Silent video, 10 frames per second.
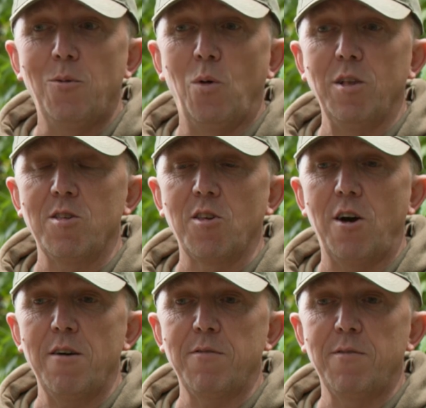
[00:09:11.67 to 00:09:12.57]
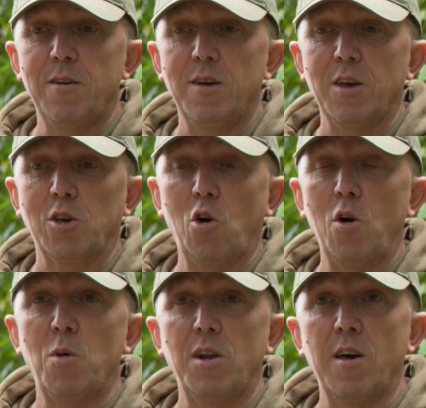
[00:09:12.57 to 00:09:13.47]
once I've got
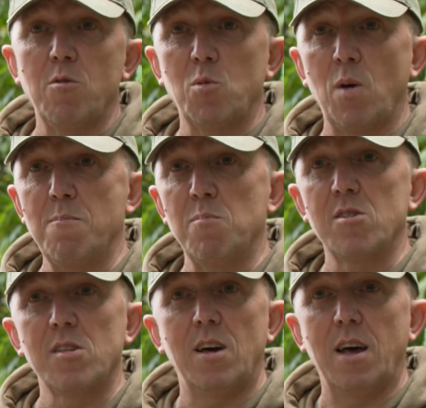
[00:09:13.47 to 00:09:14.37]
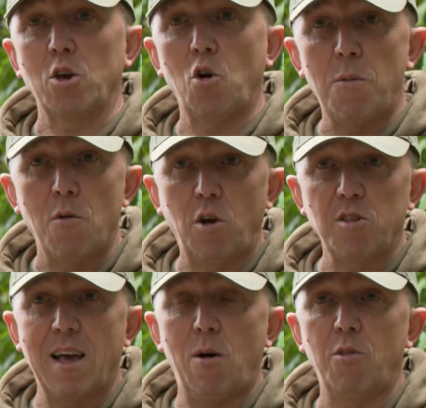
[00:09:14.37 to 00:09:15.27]
in one of those swims and got my
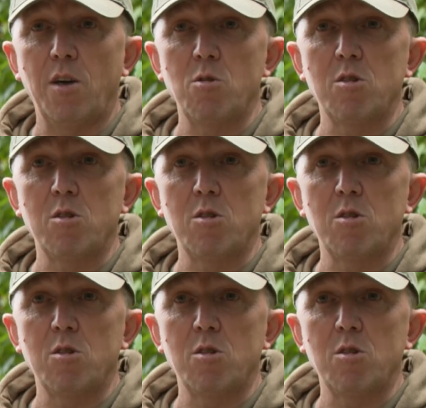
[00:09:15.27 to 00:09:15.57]
rods out on those